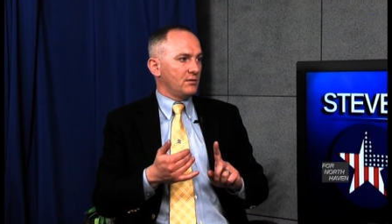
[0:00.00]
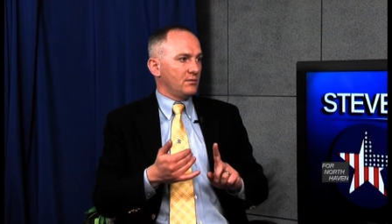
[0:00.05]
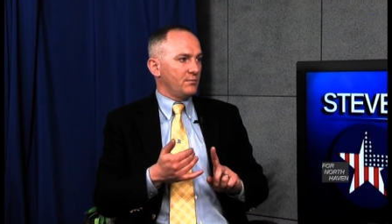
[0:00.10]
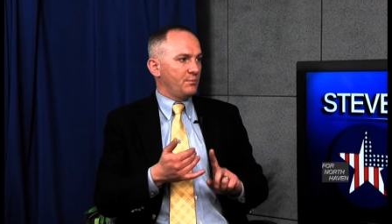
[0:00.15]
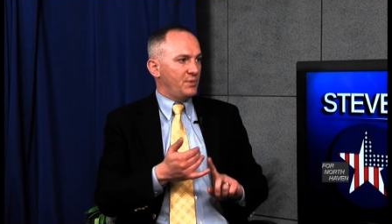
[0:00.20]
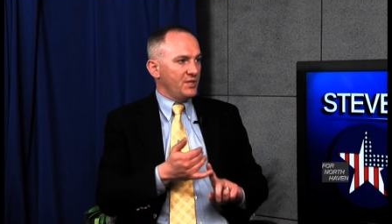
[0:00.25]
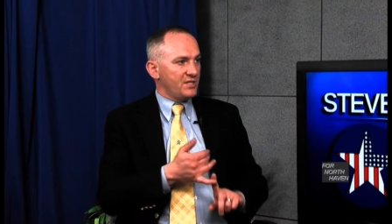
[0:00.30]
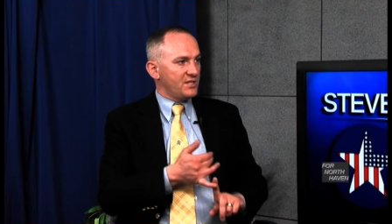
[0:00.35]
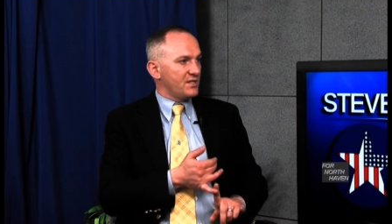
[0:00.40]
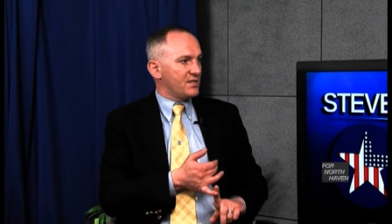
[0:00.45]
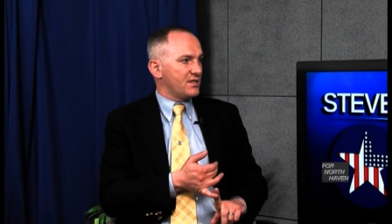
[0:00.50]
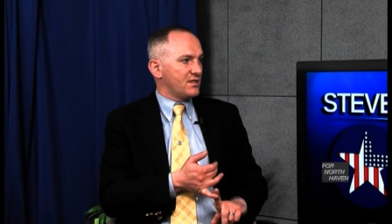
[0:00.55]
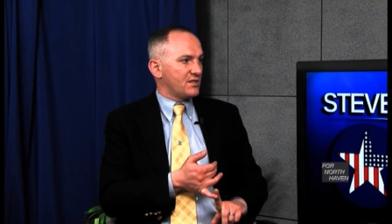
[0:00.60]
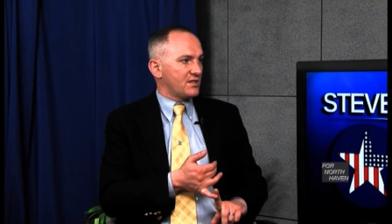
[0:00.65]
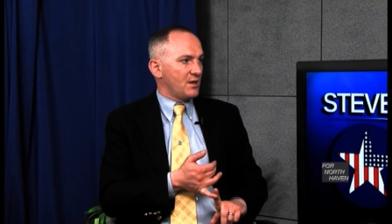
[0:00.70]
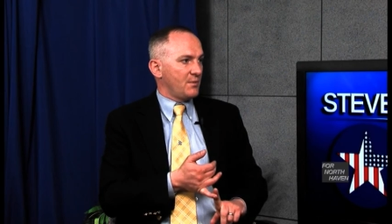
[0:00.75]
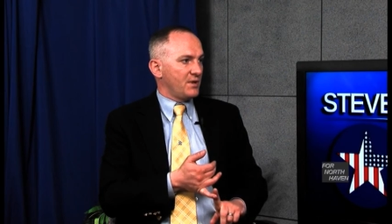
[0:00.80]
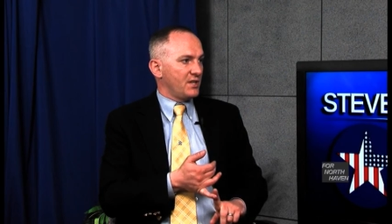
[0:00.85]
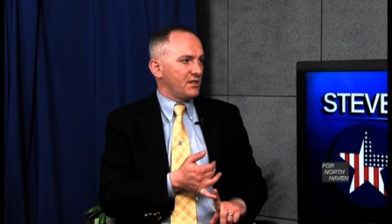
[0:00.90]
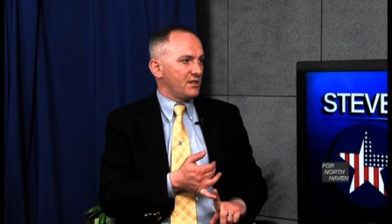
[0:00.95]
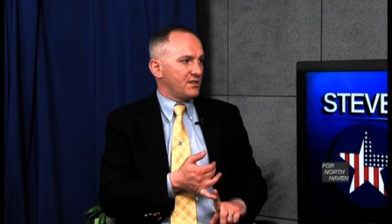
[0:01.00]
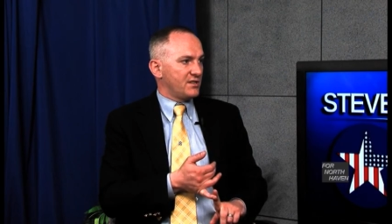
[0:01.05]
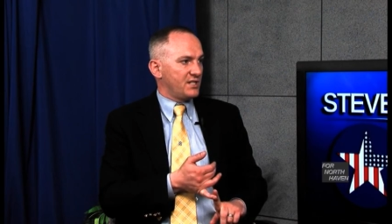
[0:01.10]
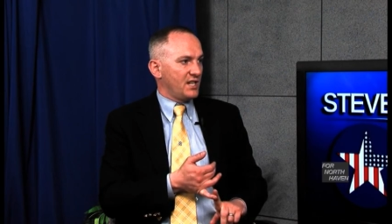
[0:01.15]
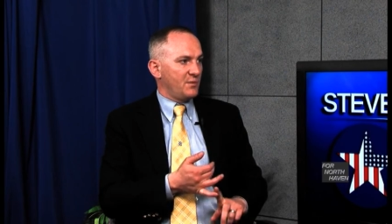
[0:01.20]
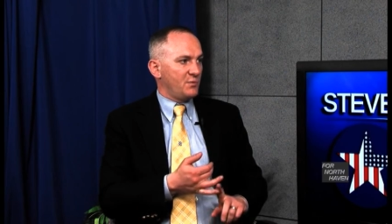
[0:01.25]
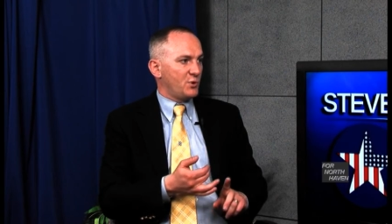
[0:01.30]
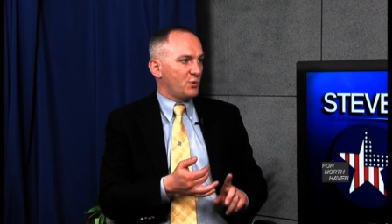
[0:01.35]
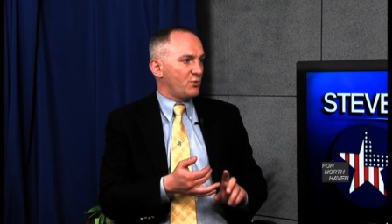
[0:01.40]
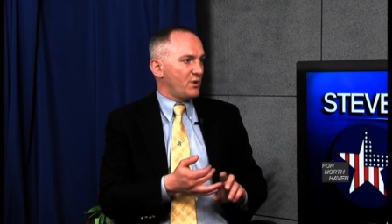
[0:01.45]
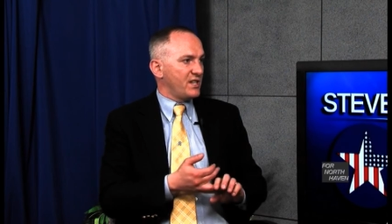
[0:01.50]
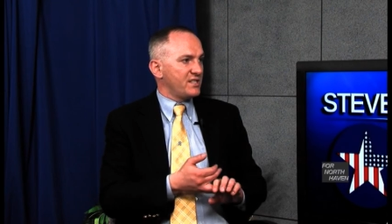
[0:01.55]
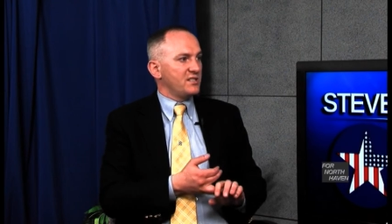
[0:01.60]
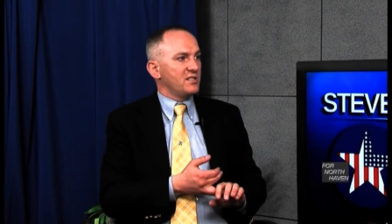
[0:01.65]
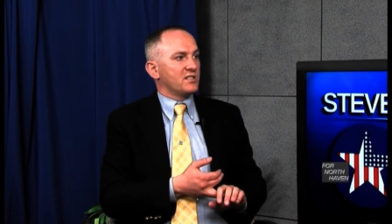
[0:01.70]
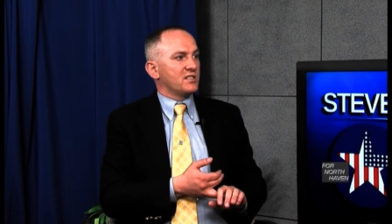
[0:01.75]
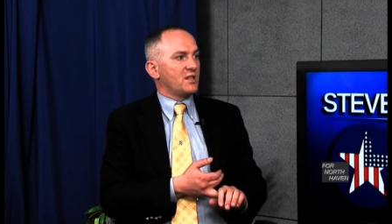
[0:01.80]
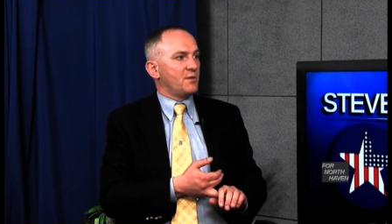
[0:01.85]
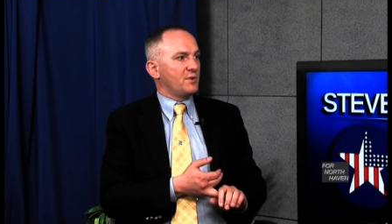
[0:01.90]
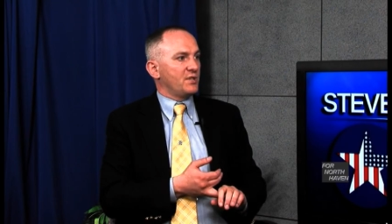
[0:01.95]
businesses coming into the state, but
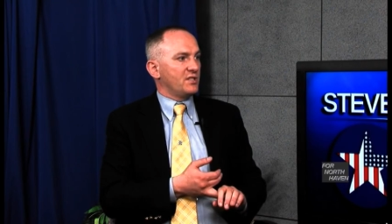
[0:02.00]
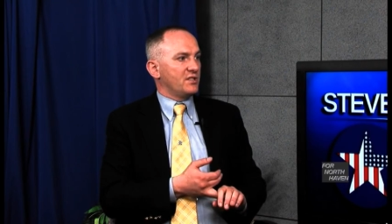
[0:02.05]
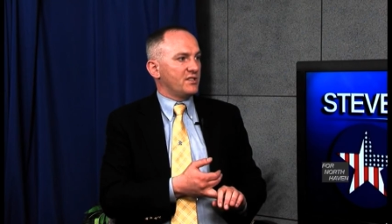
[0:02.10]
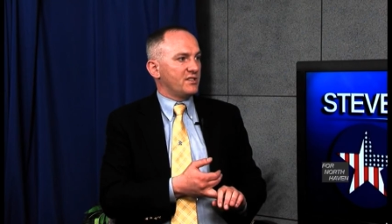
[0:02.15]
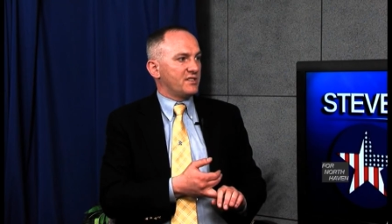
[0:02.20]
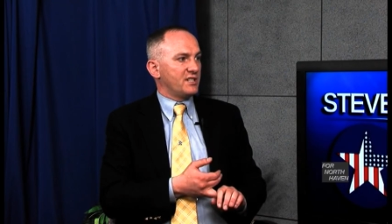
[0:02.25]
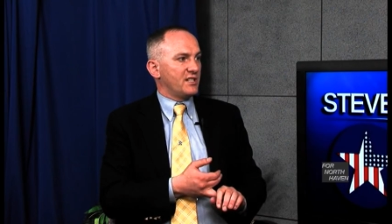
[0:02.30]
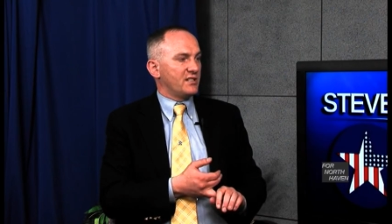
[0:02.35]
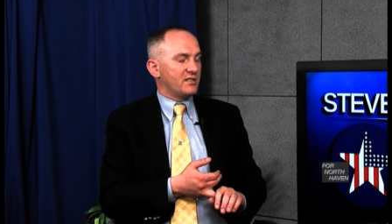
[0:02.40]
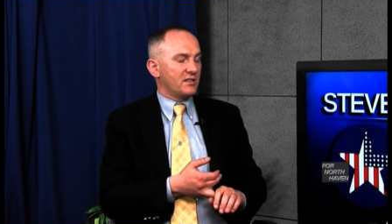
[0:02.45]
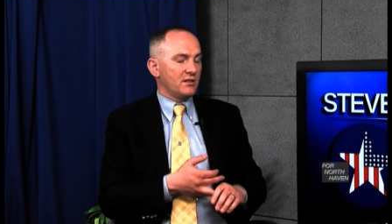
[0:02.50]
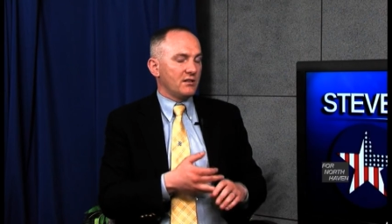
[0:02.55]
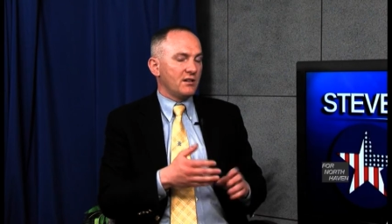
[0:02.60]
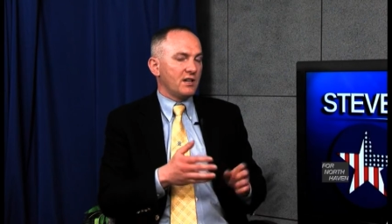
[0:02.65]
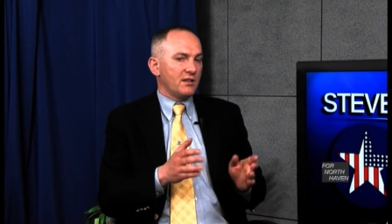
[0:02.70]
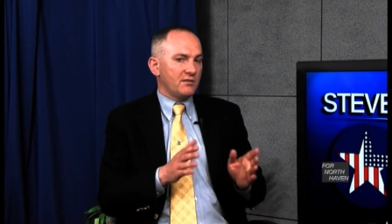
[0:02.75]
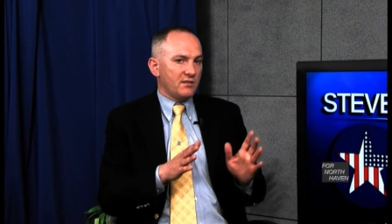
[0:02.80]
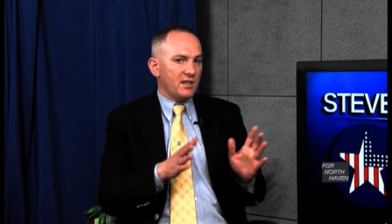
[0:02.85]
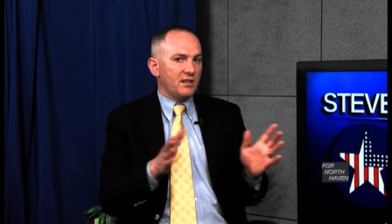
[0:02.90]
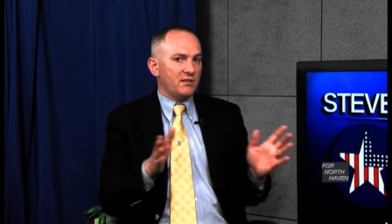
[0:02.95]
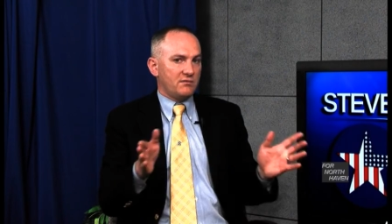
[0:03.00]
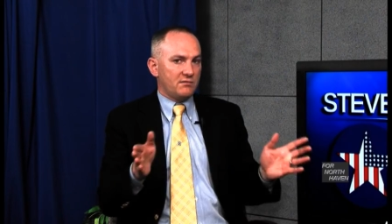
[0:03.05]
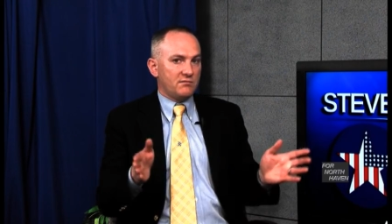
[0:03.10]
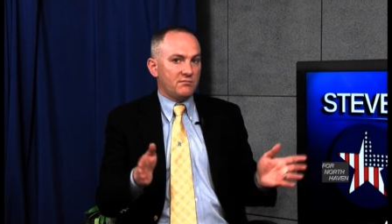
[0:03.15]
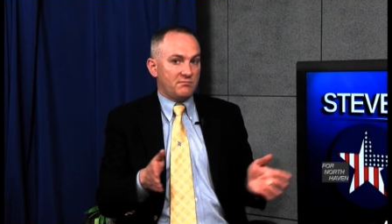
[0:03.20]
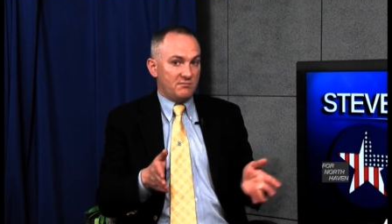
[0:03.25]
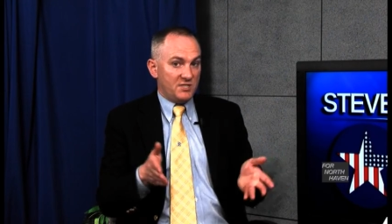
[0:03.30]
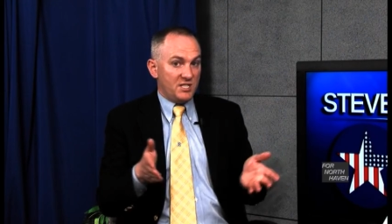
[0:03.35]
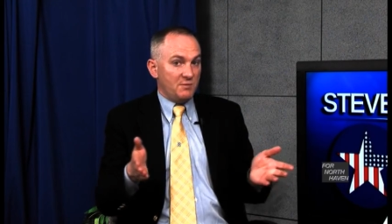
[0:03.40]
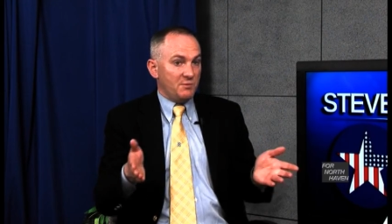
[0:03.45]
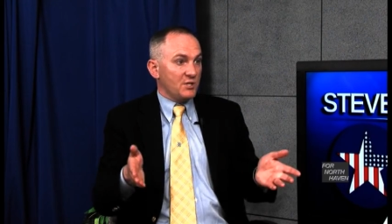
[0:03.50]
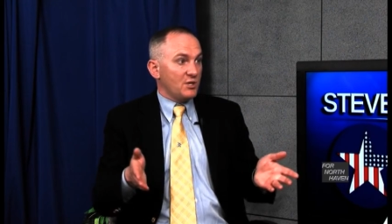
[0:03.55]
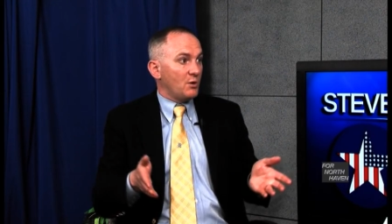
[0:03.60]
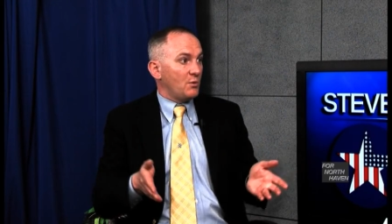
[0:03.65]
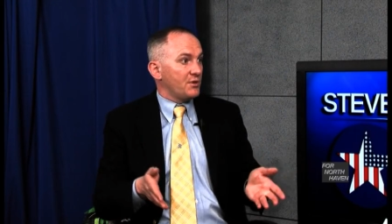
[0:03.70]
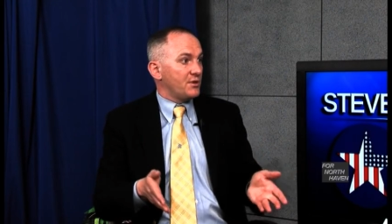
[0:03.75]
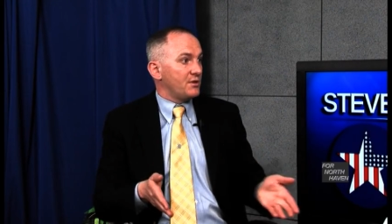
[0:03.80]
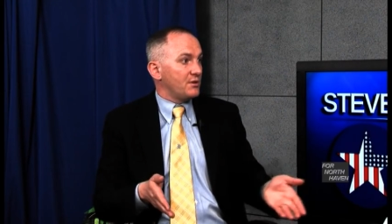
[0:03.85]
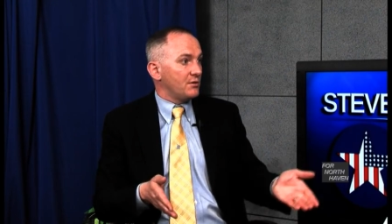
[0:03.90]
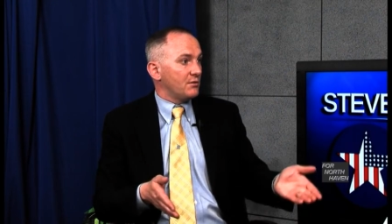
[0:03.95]
residents coming into the state, saying, okay, they seem to know what
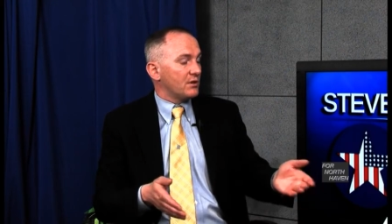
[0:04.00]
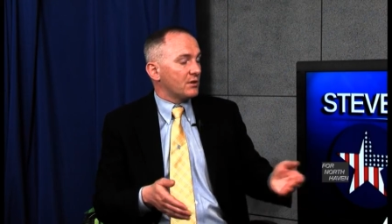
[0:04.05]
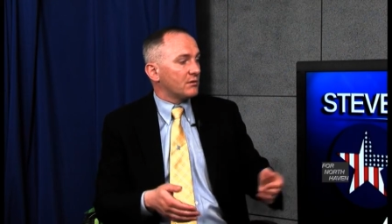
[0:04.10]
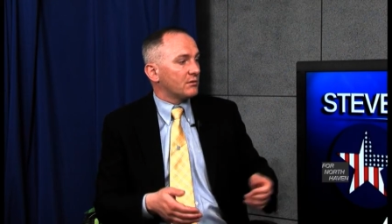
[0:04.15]
they're doing.